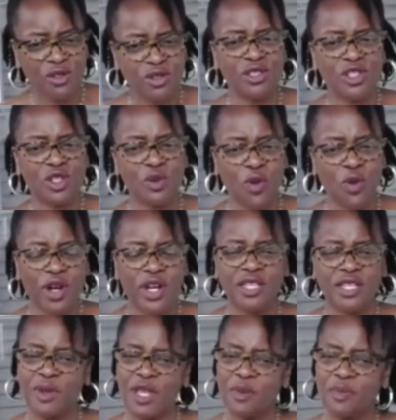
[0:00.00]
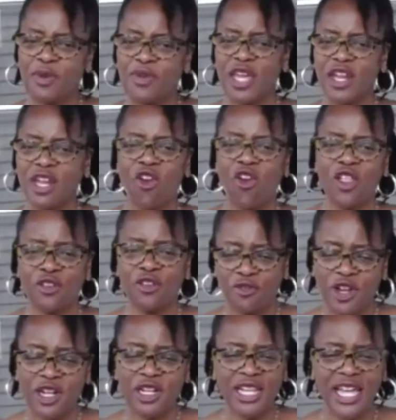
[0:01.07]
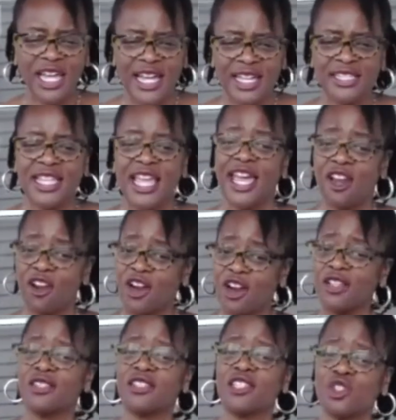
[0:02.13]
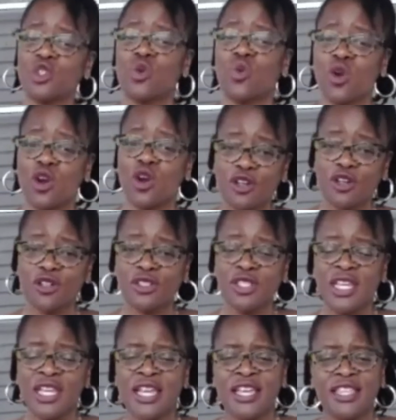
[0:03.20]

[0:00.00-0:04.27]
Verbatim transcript: supporting the people that are on the front lines and our essential workers that